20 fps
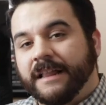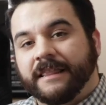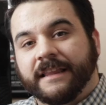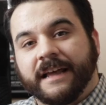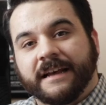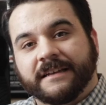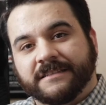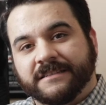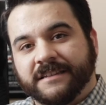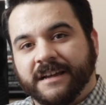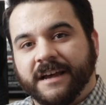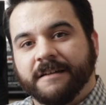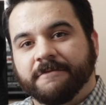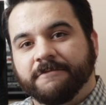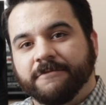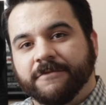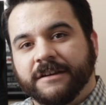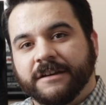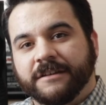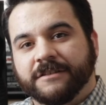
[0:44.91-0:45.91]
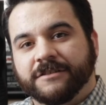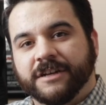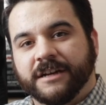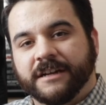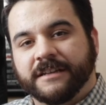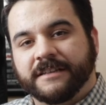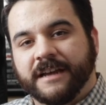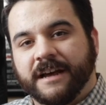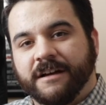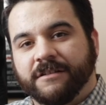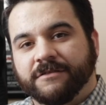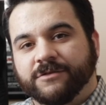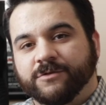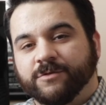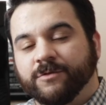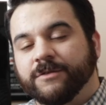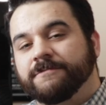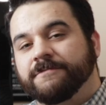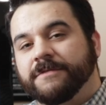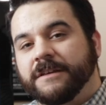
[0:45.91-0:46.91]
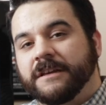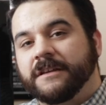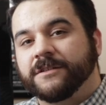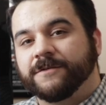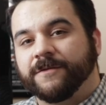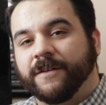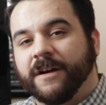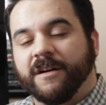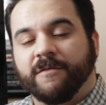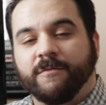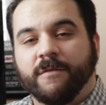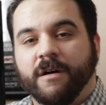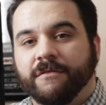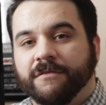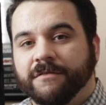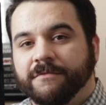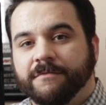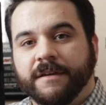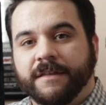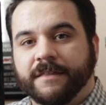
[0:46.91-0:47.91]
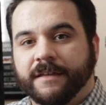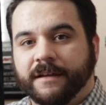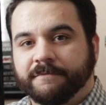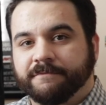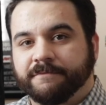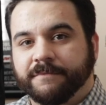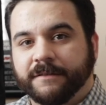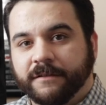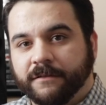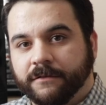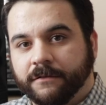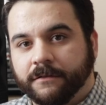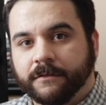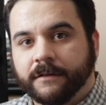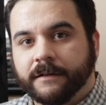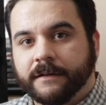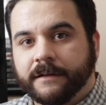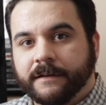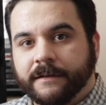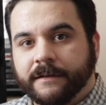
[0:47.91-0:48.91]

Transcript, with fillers: Last time we checked out Twin Peaks Fire Walk With Me, that big old